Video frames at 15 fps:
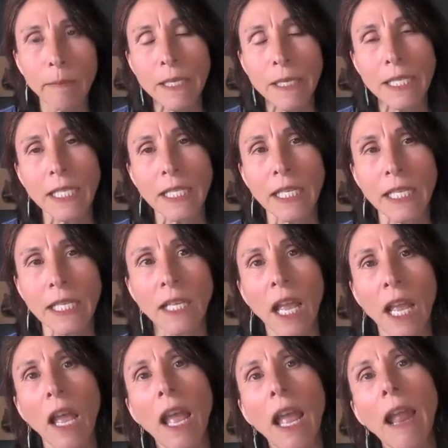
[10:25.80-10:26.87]
businesses,
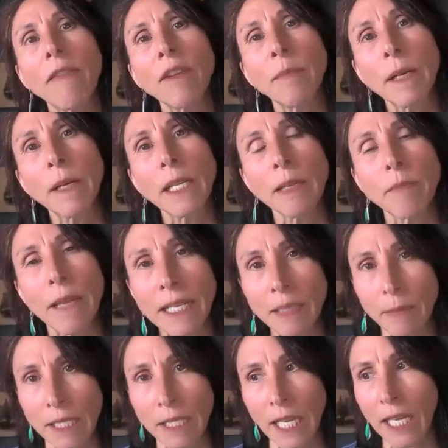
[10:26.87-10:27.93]
everybody
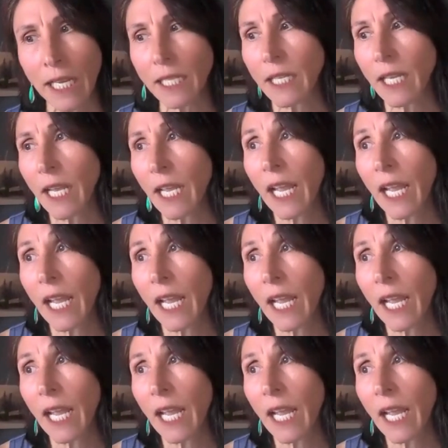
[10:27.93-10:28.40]
makes mistakes,